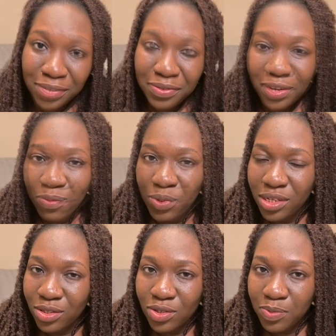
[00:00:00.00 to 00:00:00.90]
If you are
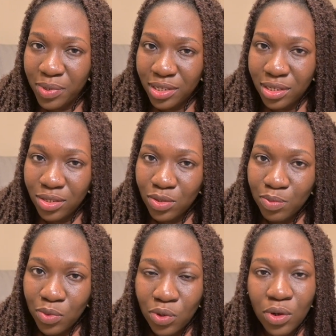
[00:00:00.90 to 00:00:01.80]
willing to spend a
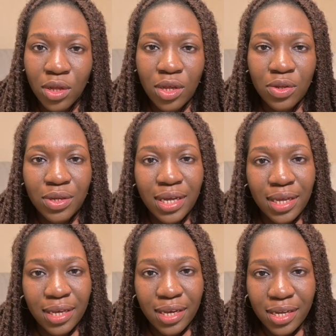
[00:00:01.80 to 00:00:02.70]
little more, you
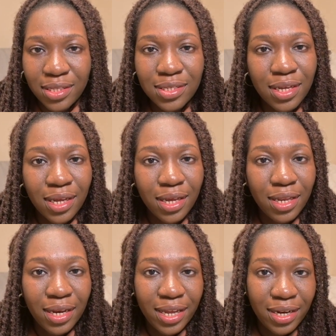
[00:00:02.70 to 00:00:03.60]
can get a
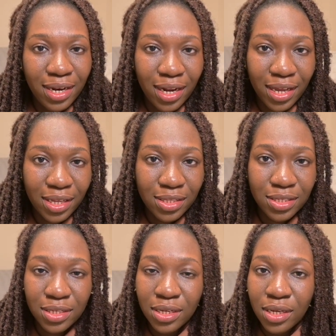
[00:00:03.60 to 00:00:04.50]
LED
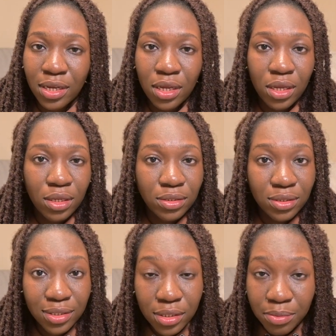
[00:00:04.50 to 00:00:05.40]
light, a
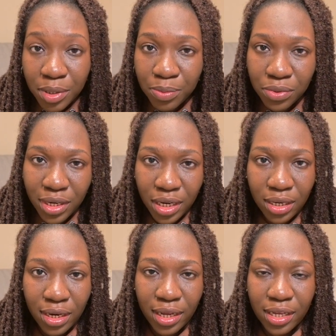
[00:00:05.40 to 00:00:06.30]
dimmable
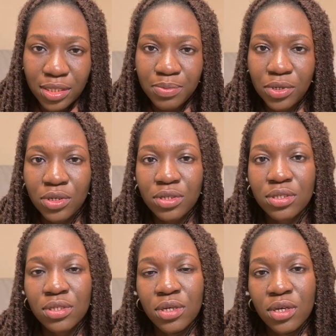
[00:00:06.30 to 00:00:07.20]
LED light,
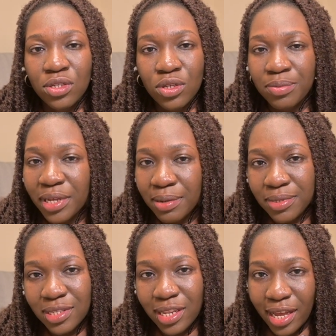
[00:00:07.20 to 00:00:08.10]
because sometimes
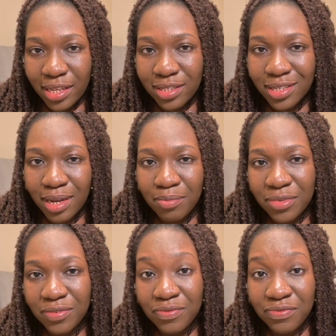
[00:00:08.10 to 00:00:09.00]
these lights can
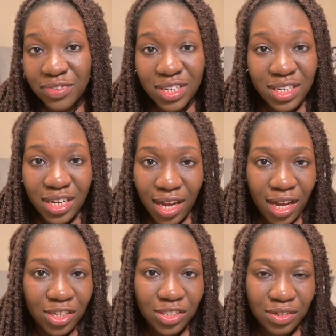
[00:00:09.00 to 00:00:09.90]
be really
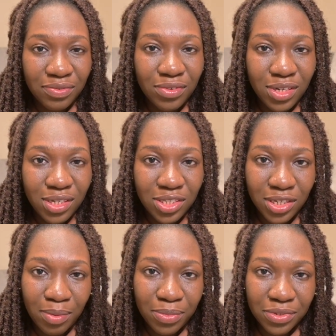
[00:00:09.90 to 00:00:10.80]
harsh and really
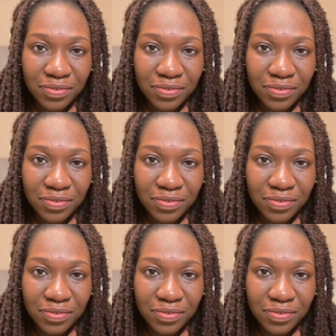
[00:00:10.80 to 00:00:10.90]
sharp on the